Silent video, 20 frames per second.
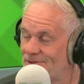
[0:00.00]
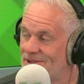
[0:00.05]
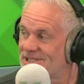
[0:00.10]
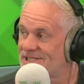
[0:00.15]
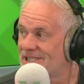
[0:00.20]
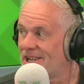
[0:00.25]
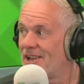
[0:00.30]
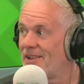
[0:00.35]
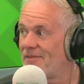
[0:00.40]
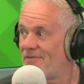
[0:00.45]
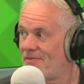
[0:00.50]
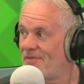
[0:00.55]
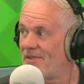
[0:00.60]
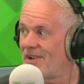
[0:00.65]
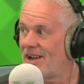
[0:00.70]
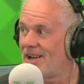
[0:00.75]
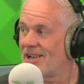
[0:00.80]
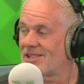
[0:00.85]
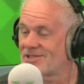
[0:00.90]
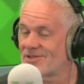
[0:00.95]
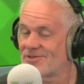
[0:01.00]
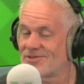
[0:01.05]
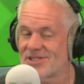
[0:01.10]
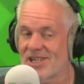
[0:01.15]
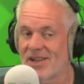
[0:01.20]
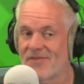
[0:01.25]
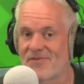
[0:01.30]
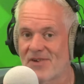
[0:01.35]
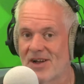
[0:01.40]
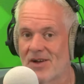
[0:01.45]
as I
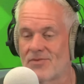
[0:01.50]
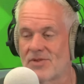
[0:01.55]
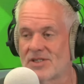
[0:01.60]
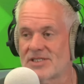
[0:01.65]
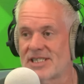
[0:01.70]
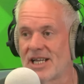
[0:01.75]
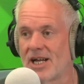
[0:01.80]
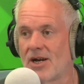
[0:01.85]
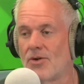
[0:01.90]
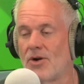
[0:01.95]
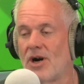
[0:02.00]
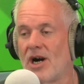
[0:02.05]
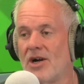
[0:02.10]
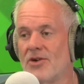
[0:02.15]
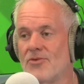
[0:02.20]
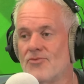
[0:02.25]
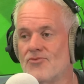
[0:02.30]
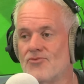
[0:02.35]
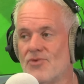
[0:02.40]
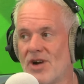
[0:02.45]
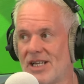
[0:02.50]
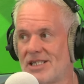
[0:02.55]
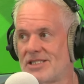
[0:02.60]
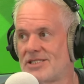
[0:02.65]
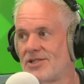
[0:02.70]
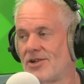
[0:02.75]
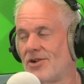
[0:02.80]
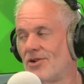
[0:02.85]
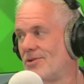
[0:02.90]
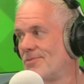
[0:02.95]
found this out, I raced
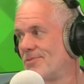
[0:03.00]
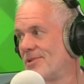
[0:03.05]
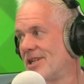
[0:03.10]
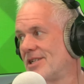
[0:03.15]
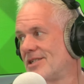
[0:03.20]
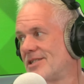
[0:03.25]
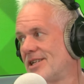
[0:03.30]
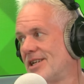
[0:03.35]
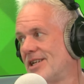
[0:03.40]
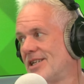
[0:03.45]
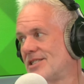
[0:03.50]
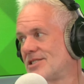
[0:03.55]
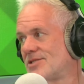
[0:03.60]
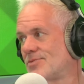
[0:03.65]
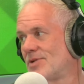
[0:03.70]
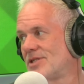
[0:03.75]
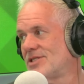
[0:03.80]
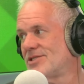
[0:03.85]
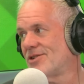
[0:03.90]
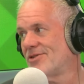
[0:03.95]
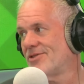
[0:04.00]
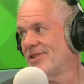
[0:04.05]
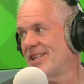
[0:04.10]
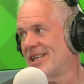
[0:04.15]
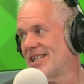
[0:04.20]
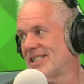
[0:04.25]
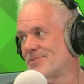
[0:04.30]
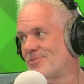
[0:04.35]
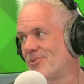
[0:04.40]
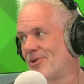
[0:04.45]
home that day, switched on the
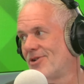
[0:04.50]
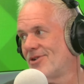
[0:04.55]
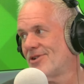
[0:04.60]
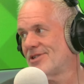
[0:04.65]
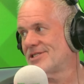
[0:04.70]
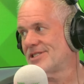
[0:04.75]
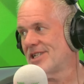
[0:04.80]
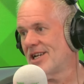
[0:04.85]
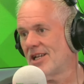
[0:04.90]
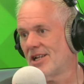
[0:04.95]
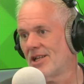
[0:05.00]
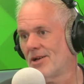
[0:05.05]
Xbox, and